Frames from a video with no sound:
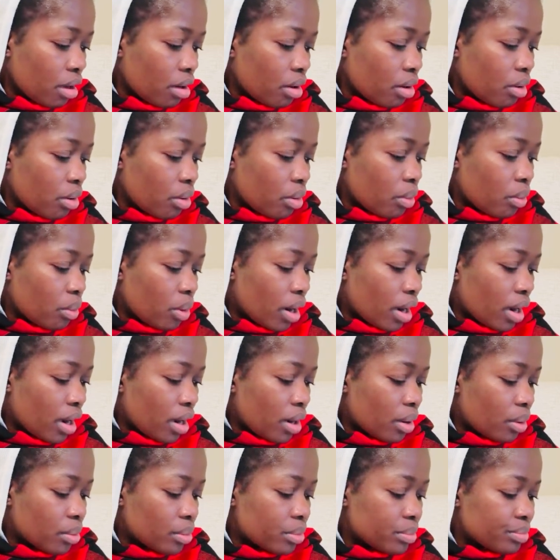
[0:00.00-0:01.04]
Oh,
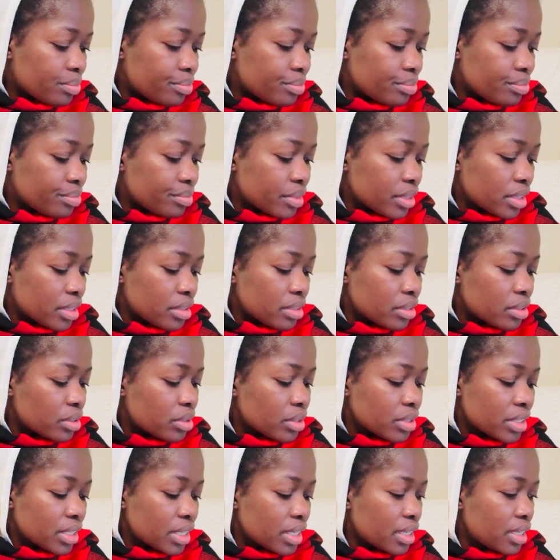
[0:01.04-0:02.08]
wow. So
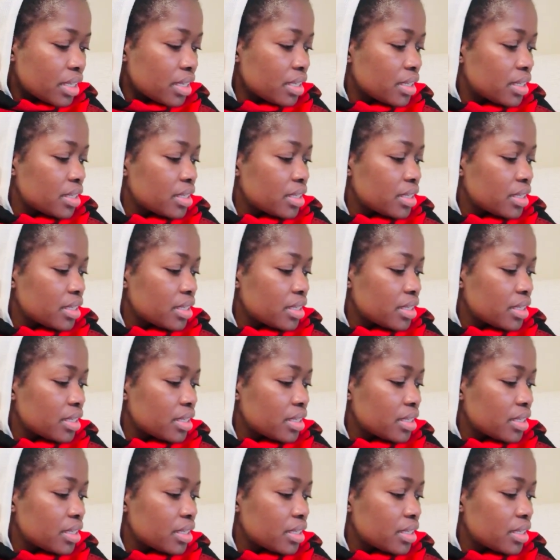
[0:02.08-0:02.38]
see,